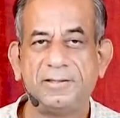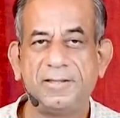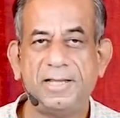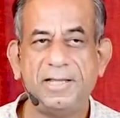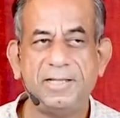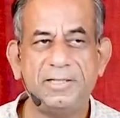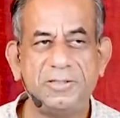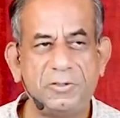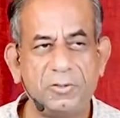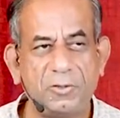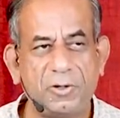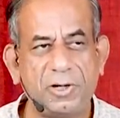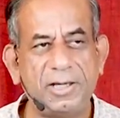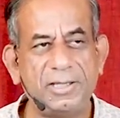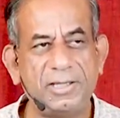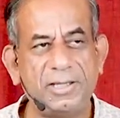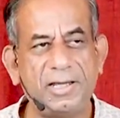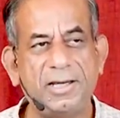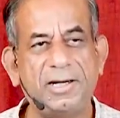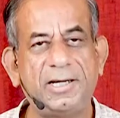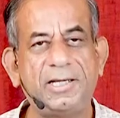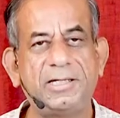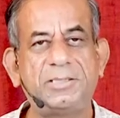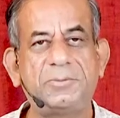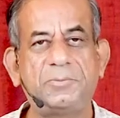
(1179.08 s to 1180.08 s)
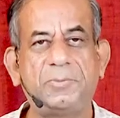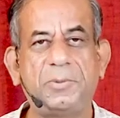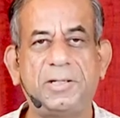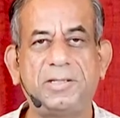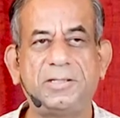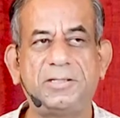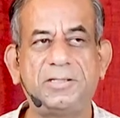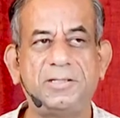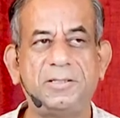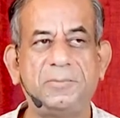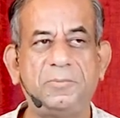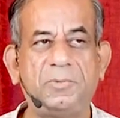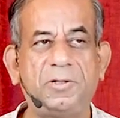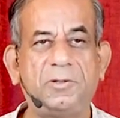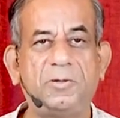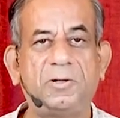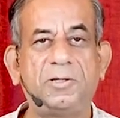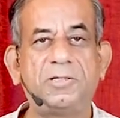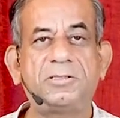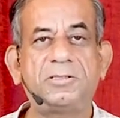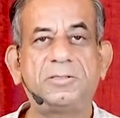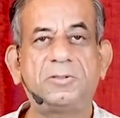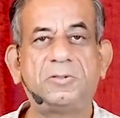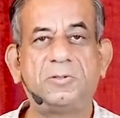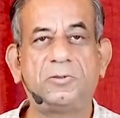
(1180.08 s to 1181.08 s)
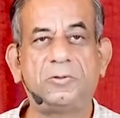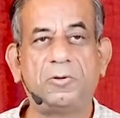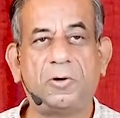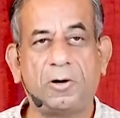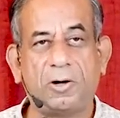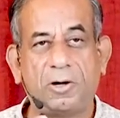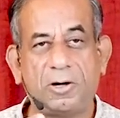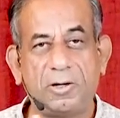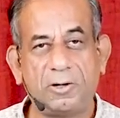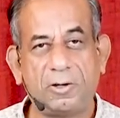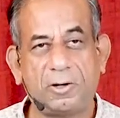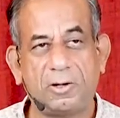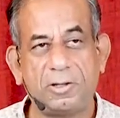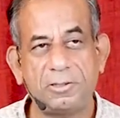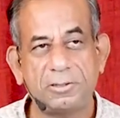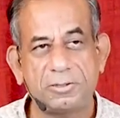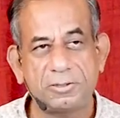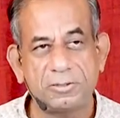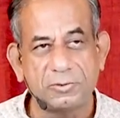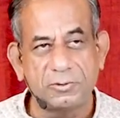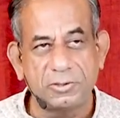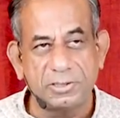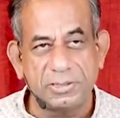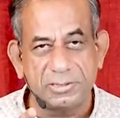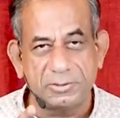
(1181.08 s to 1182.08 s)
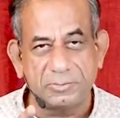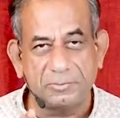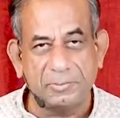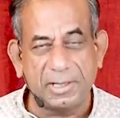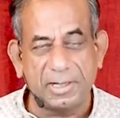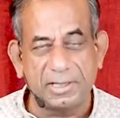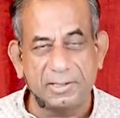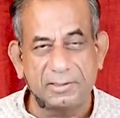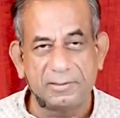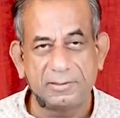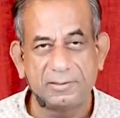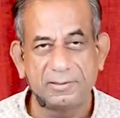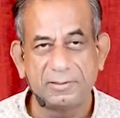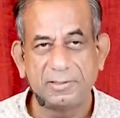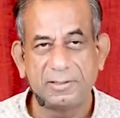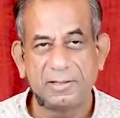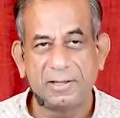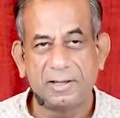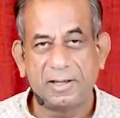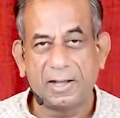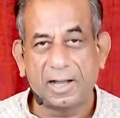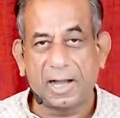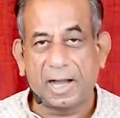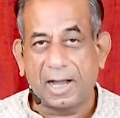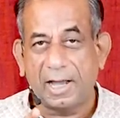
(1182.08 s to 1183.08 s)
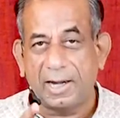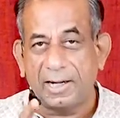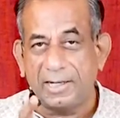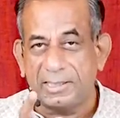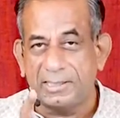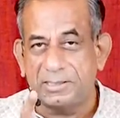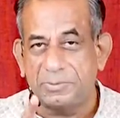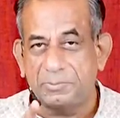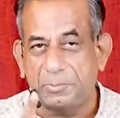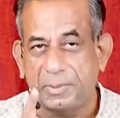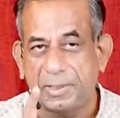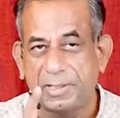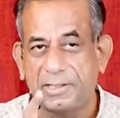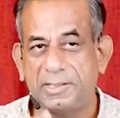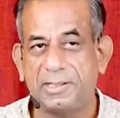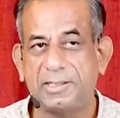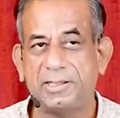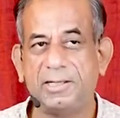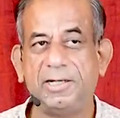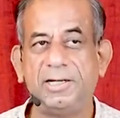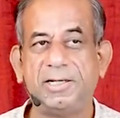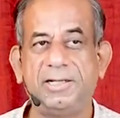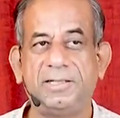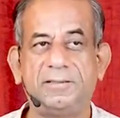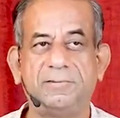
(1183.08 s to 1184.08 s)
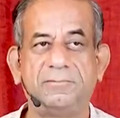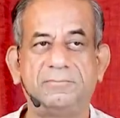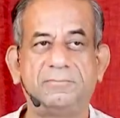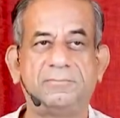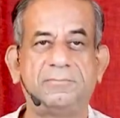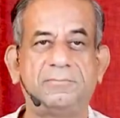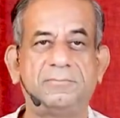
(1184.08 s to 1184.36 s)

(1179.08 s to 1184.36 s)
Enjoy the unexpected because God also is met unexpectedly